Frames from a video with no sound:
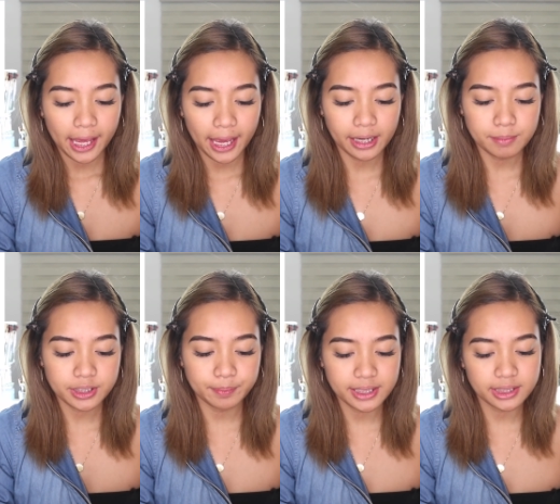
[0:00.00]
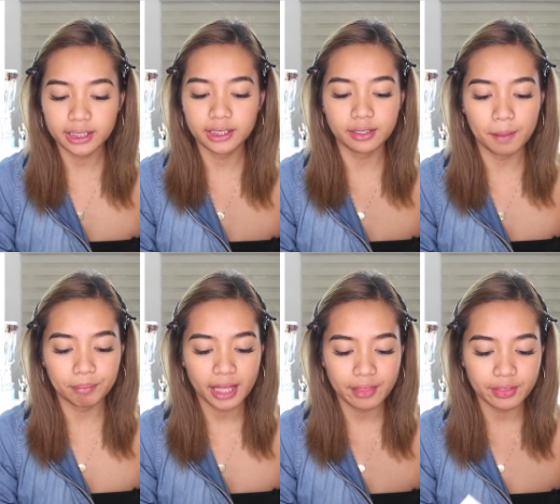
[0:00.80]
And I'm just basically gonna
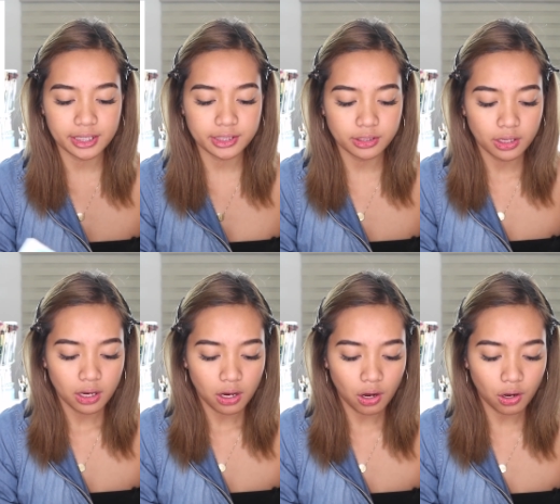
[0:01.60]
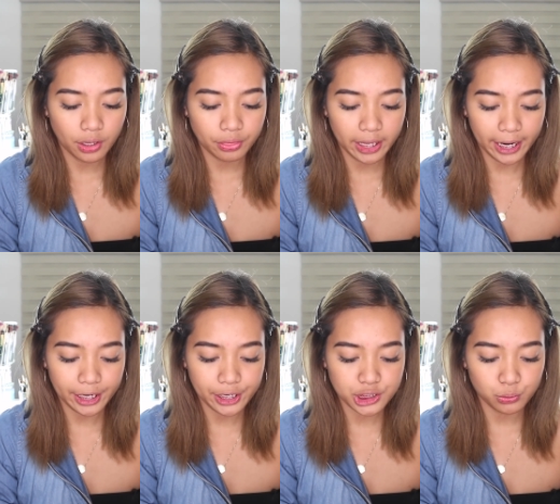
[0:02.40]
apply this on the
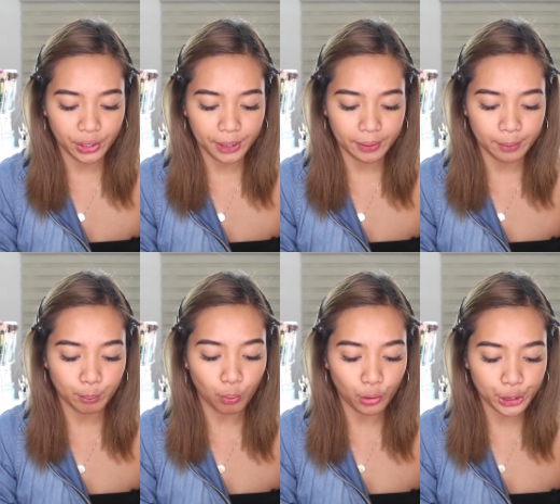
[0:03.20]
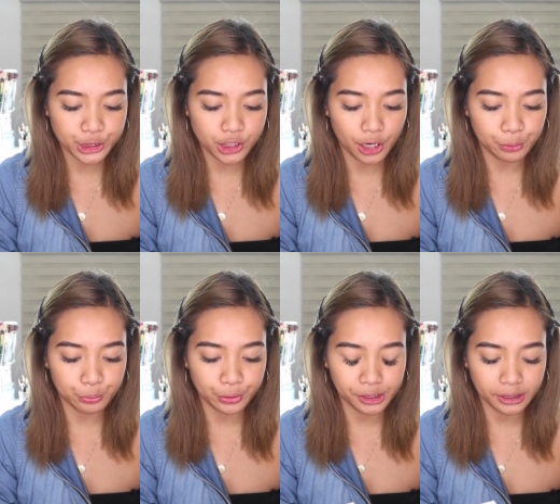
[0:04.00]
areas where my pores are
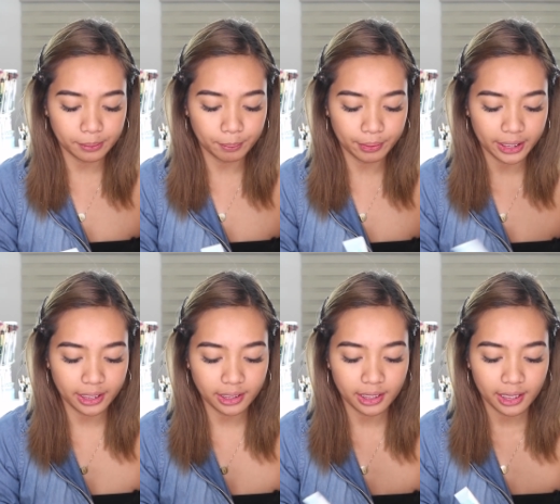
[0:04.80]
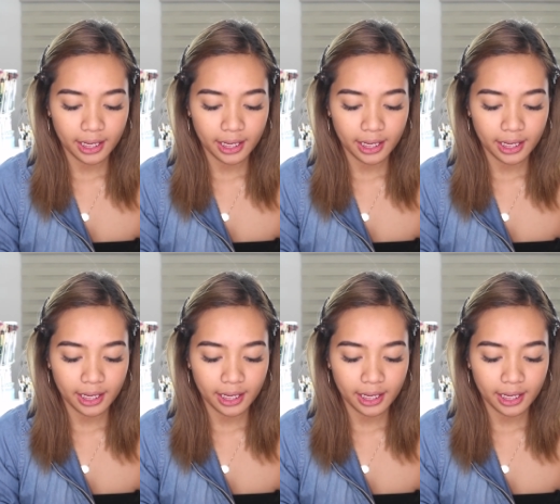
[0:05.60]
really big.